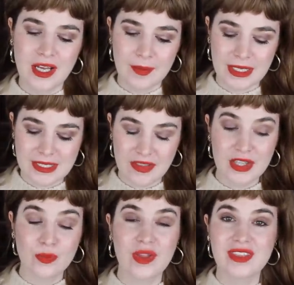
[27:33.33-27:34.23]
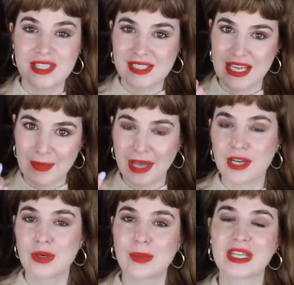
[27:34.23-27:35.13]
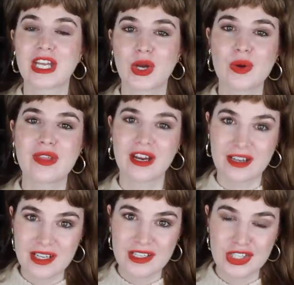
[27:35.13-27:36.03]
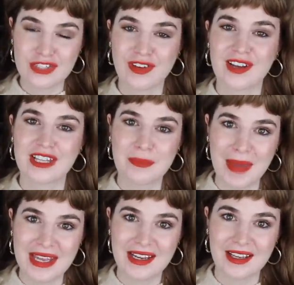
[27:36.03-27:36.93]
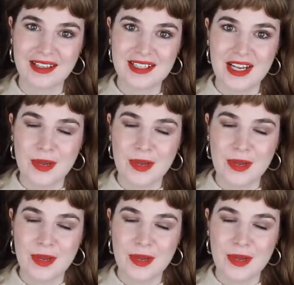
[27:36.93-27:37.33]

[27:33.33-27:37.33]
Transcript: because then when this came out, I would have been like, oh, there it is. She finally made it.